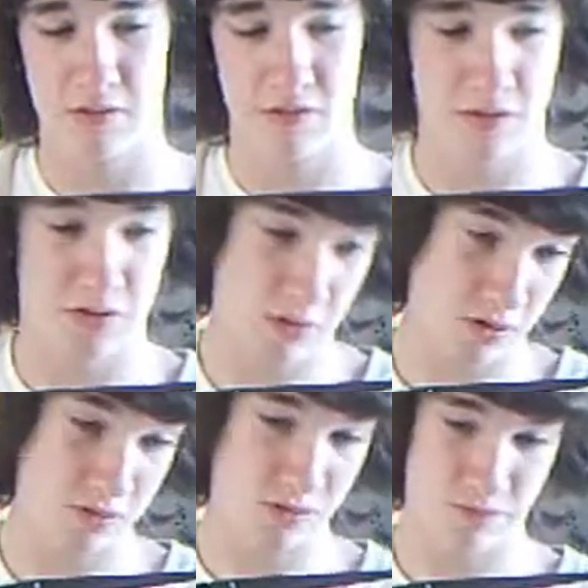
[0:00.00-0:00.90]

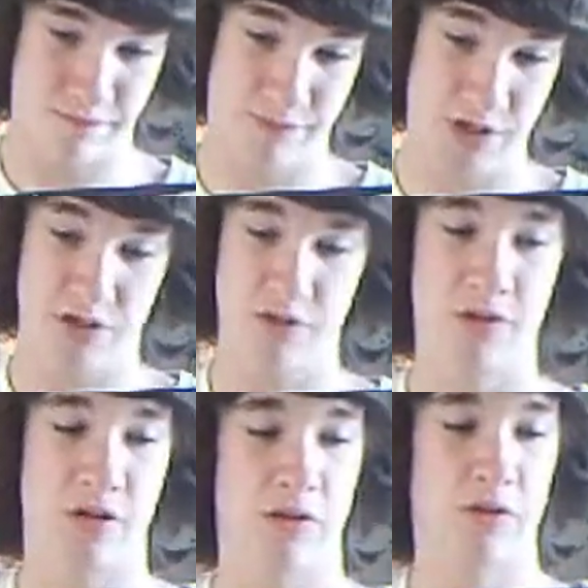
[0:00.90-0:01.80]
So you know,
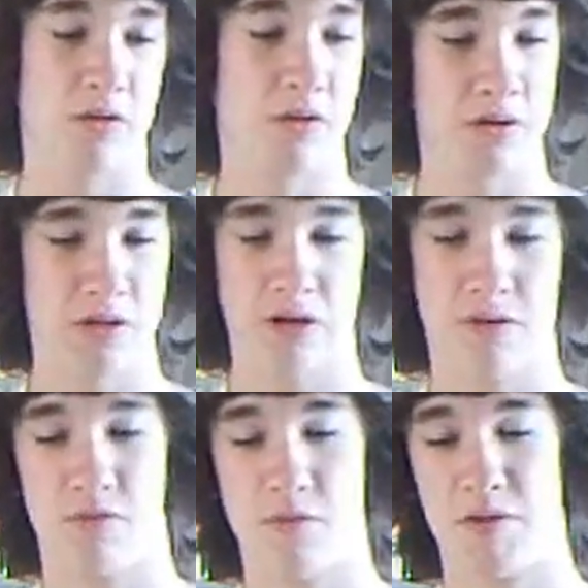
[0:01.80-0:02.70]
there's
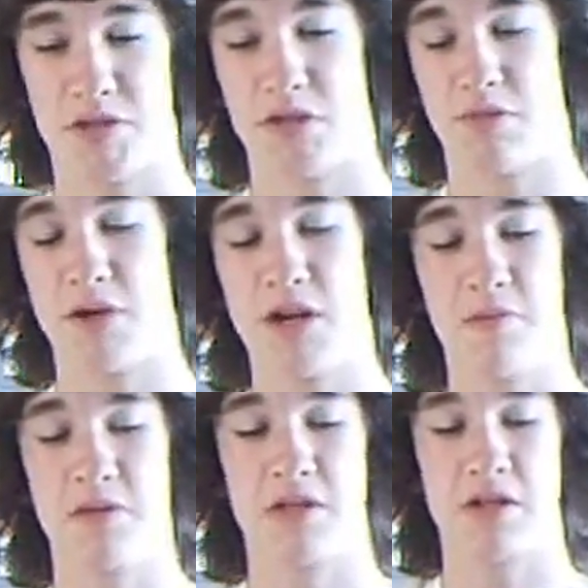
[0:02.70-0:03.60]
we press up the body
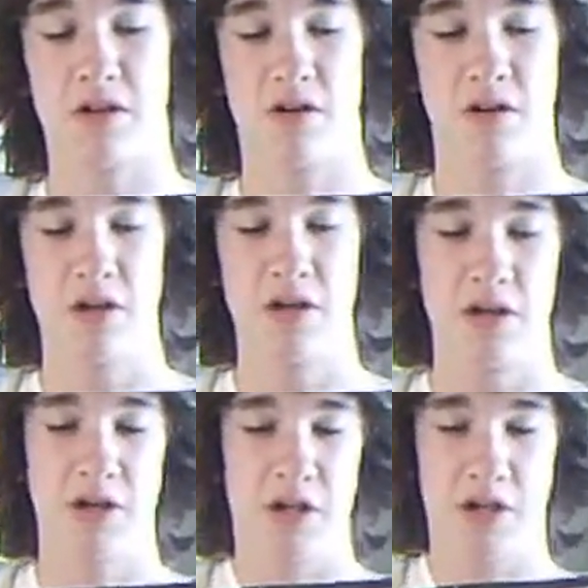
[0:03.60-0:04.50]
pins here.
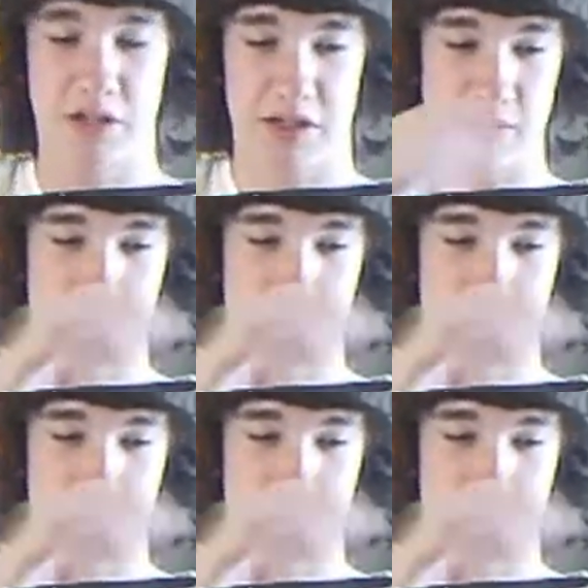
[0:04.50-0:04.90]
This top